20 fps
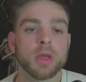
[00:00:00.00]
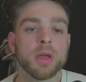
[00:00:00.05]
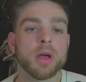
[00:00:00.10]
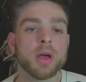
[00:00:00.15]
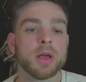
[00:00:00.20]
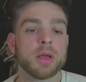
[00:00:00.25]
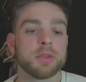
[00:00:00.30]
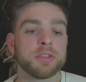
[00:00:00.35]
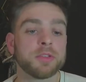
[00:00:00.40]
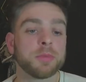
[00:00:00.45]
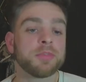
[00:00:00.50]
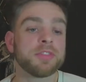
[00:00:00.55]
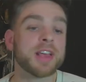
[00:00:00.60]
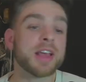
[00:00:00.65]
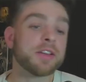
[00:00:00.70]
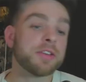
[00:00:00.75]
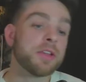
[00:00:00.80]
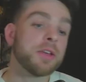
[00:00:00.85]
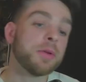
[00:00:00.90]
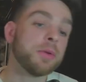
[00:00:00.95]
Some
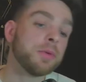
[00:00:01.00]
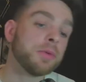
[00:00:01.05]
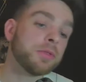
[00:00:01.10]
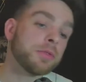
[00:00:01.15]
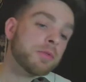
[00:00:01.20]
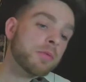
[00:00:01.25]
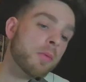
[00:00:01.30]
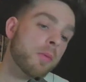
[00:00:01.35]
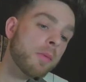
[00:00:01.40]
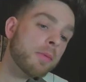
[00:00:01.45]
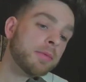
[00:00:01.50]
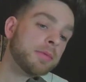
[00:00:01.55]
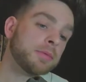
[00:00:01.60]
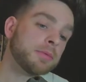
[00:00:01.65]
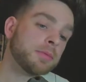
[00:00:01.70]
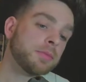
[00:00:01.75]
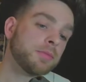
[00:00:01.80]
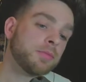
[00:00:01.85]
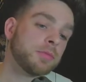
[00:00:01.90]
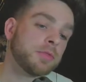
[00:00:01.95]
sad news,
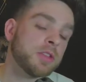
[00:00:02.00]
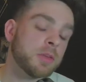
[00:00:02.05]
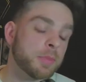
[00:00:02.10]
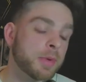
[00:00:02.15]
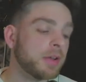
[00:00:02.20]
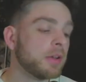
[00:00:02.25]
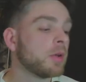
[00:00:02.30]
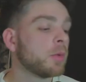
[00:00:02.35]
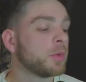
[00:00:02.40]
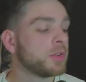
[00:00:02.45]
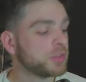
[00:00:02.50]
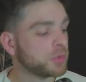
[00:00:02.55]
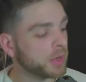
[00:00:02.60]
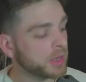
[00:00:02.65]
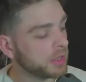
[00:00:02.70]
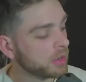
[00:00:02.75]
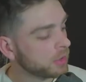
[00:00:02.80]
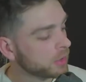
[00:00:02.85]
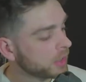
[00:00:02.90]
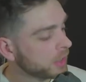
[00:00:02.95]
depending on which way
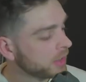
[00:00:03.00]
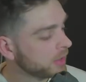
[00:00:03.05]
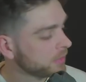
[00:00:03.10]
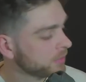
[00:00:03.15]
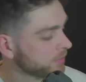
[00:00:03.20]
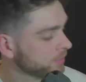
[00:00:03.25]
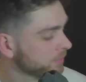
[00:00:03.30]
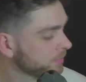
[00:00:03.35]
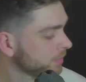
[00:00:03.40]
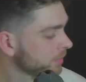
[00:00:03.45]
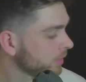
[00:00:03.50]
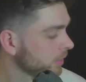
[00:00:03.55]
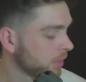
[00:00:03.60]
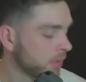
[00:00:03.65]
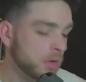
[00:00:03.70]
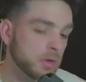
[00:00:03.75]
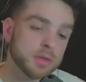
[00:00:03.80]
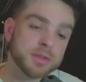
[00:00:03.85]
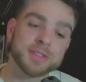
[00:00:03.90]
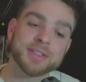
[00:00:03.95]
you look at it.
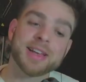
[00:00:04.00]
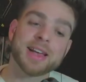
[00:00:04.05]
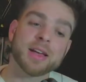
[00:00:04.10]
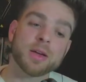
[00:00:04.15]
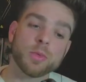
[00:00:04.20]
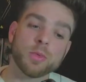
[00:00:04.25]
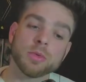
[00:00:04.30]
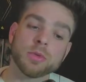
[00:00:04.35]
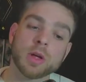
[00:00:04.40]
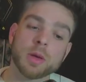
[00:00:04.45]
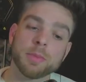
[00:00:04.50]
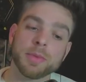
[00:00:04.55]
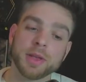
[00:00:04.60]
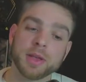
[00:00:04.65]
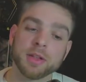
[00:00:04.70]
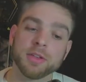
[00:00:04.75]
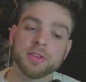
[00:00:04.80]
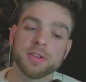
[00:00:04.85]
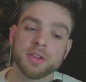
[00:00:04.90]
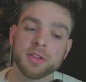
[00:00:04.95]
Zach will not be
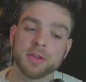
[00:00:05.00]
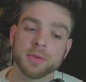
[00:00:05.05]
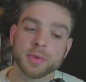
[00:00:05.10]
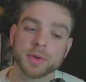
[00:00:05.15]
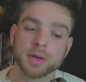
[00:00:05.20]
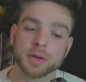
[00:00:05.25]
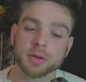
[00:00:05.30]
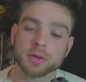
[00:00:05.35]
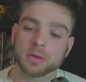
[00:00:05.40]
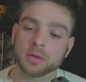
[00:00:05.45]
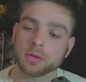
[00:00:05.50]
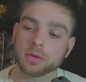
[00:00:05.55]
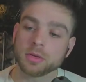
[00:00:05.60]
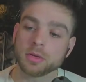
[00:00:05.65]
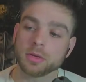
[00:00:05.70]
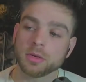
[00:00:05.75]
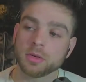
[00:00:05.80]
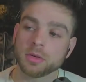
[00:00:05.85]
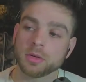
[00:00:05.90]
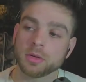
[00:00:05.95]
continuing
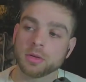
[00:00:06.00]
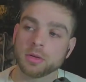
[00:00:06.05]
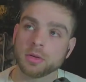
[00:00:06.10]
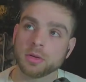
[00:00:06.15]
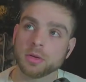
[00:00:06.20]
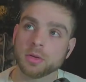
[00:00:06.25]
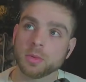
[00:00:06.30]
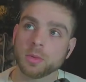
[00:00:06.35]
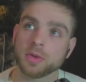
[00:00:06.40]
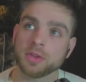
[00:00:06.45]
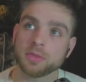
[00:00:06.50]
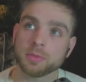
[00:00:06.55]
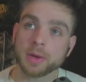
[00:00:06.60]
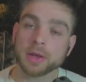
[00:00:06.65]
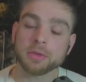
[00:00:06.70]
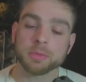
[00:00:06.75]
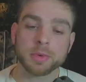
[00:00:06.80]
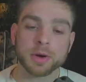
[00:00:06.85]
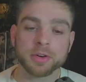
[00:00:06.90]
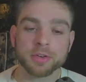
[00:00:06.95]
with
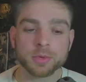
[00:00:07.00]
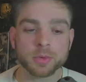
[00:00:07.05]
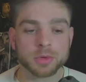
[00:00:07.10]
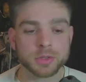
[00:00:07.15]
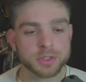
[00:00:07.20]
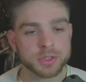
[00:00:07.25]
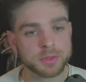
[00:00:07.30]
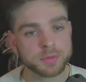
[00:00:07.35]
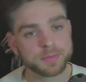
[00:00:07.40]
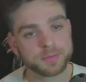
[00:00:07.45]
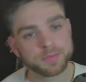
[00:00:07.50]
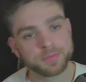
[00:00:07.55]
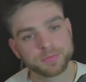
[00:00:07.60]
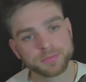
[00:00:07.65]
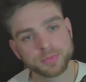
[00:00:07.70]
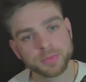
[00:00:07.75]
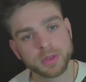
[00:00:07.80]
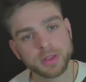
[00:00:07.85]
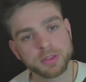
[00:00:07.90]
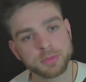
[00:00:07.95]
Smelt's pressure washing.
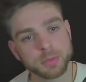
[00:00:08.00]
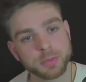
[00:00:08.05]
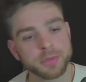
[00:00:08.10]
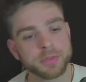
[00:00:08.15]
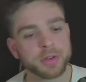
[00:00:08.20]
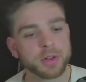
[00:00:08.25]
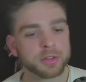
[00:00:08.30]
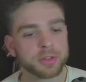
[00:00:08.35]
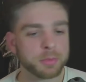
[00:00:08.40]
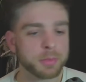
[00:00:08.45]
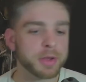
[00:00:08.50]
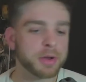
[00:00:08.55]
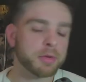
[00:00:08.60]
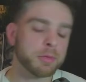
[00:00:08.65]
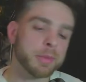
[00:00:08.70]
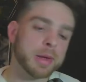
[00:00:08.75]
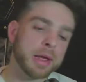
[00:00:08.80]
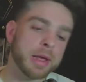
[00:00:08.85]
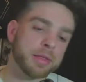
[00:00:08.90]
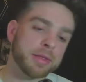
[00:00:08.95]
He's moving on to bigger
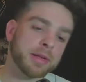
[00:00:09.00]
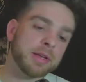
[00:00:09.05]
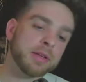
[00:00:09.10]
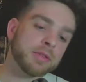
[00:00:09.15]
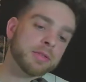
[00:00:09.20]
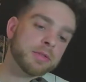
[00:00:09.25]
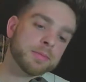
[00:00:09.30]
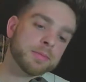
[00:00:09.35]
and better things.